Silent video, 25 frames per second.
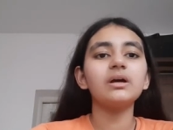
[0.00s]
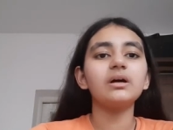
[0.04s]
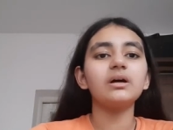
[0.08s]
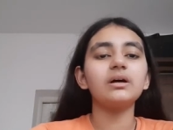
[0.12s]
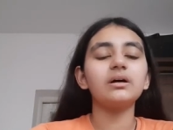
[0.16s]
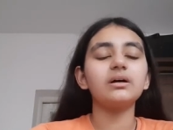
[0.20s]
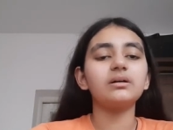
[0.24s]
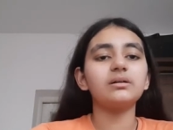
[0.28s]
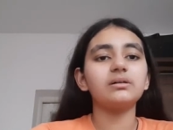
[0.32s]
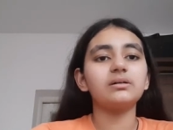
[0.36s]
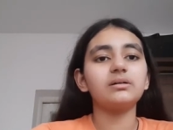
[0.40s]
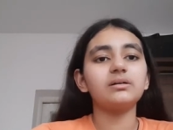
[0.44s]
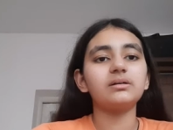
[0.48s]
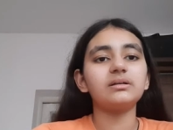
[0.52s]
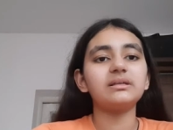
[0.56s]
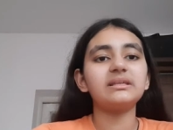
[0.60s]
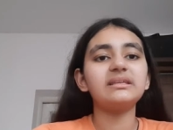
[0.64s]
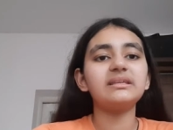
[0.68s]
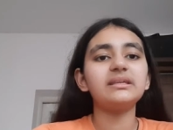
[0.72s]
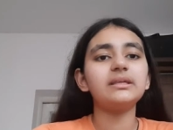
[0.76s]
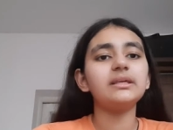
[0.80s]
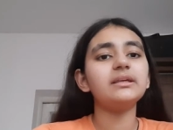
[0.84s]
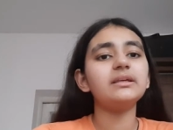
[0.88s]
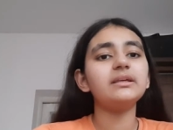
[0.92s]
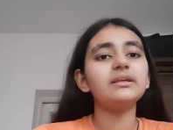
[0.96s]
Uh,
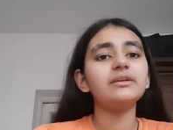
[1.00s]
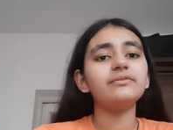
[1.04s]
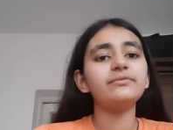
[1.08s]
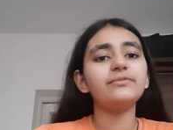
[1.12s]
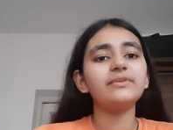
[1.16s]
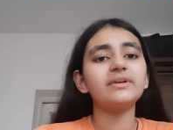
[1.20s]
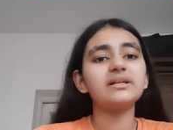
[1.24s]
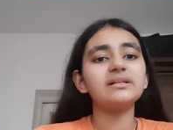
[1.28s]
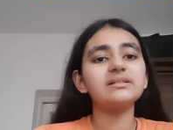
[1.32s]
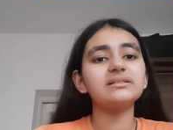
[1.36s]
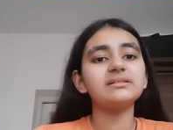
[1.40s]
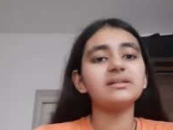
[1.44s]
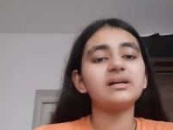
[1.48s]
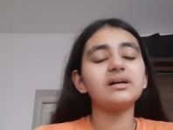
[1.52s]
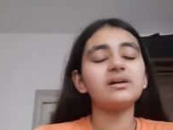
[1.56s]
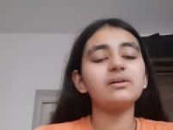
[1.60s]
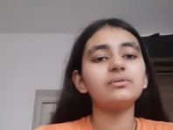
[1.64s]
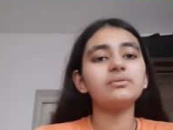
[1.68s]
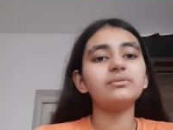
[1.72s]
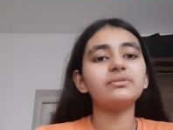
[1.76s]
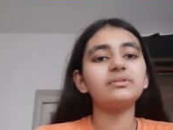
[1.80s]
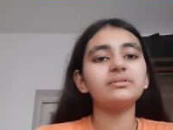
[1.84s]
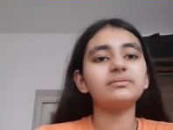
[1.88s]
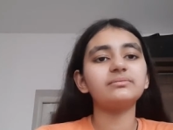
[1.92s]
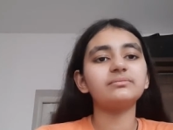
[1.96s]
he figures
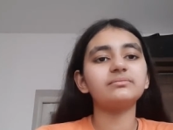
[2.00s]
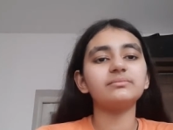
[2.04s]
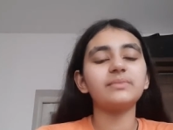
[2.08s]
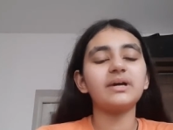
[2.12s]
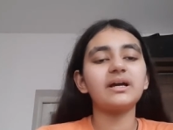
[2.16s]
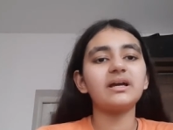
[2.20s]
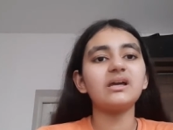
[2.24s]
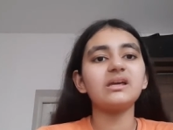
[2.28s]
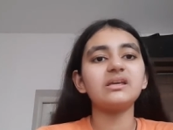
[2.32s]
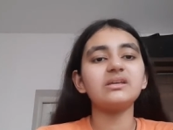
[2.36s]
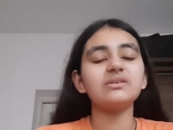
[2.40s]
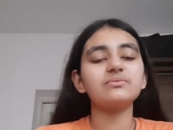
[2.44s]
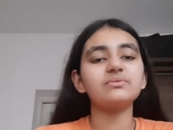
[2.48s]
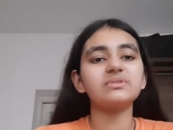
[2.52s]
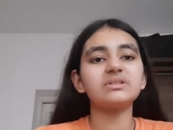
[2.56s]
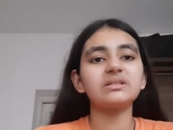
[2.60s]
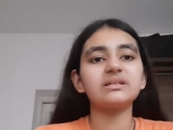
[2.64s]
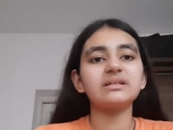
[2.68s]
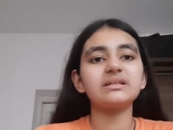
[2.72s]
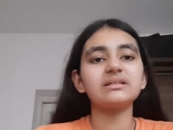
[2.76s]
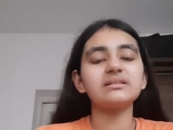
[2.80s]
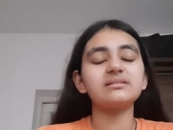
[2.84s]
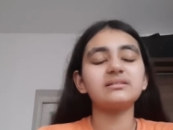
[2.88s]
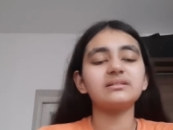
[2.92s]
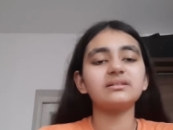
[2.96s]
out by using
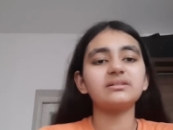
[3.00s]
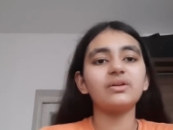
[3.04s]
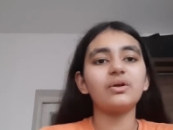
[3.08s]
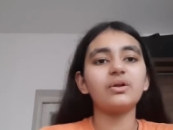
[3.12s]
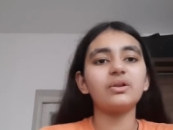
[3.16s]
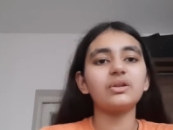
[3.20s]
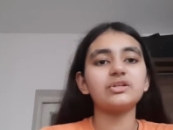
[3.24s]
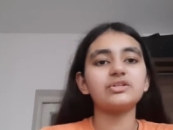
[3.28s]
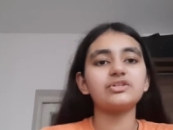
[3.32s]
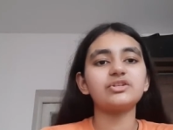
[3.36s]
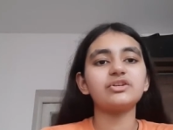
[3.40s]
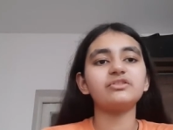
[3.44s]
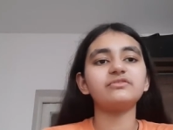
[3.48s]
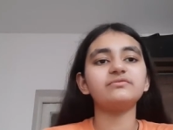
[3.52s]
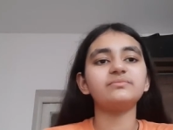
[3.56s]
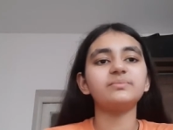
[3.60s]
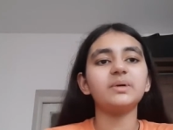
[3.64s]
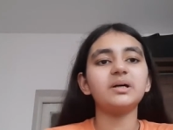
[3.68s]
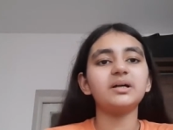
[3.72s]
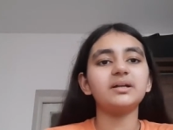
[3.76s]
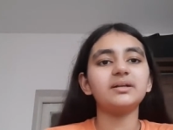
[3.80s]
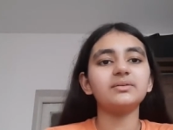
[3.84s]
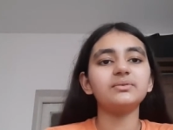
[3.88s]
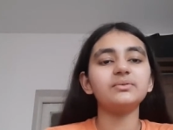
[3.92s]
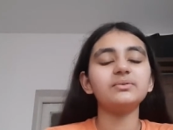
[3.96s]
his technology of
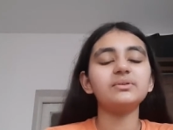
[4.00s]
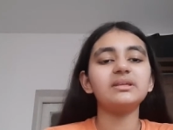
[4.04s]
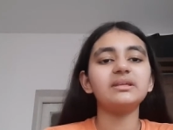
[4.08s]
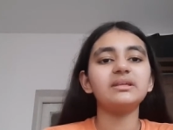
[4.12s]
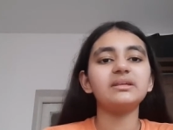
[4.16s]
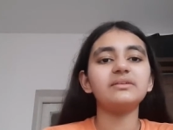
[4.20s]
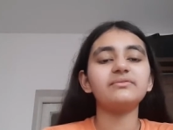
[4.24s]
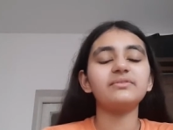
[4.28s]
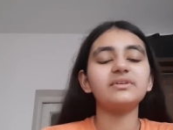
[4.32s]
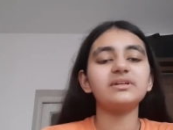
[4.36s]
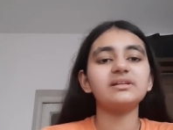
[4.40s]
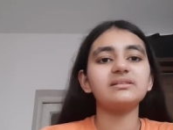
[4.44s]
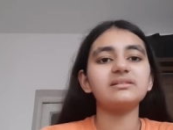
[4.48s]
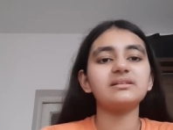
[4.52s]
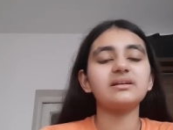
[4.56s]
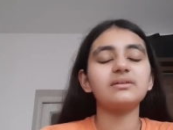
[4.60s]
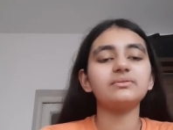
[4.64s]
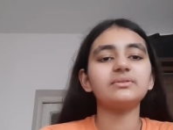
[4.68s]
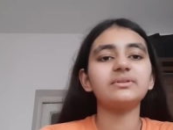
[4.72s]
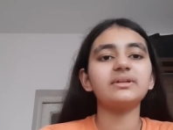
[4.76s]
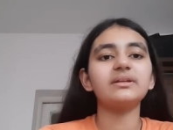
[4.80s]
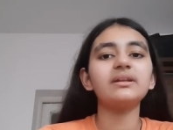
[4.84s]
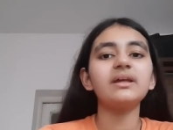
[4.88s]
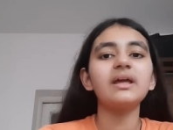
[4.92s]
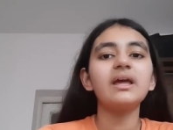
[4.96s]
Bardo, he figures
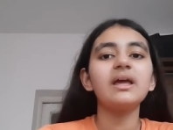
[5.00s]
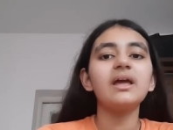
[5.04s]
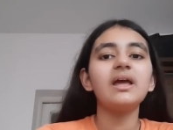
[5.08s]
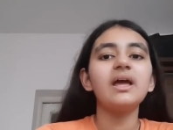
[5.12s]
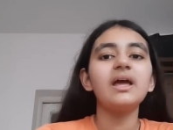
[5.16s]
out that